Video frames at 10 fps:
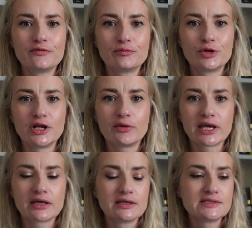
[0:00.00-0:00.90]
pretty
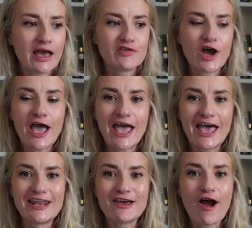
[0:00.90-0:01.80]
quick. I have
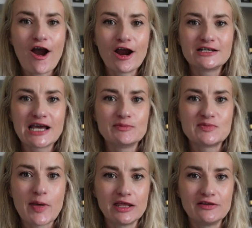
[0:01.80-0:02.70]
had a hard time
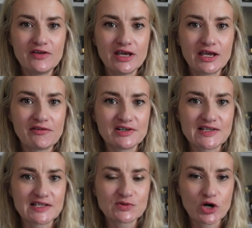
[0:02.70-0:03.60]
smelling fig ever
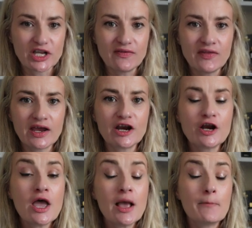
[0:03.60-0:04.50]
since working
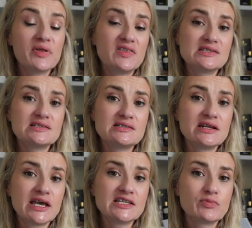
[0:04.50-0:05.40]
there, but this is a
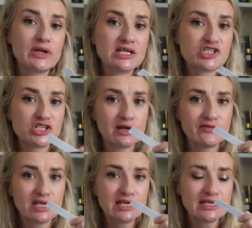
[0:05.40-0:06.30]
nice rendition of
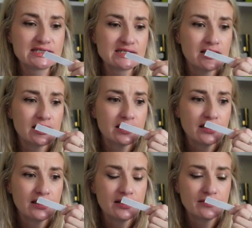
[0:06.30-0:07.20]
it. It's
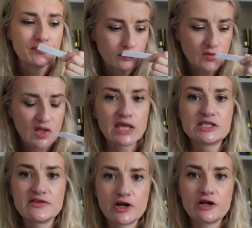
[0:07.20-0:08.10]

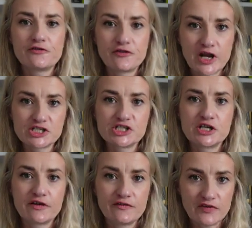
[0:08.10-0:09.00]
a very fresh
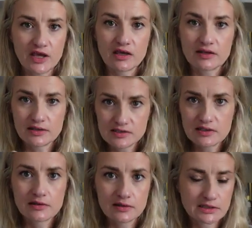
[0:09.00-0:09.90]
fig.
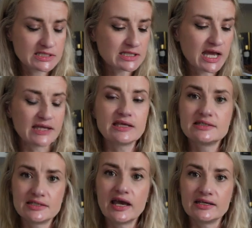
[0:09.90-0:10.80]
It's
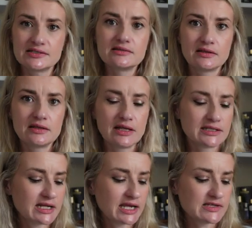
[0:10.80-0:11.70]
nice.
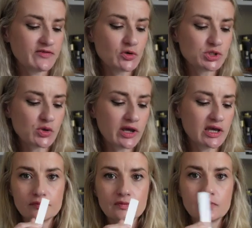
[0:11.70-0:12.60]
It's nice. If you
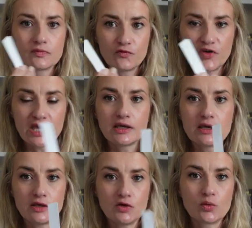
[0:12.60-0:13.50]
enjoy fig,
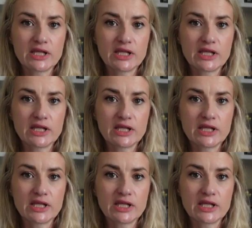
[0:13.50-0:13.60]
you will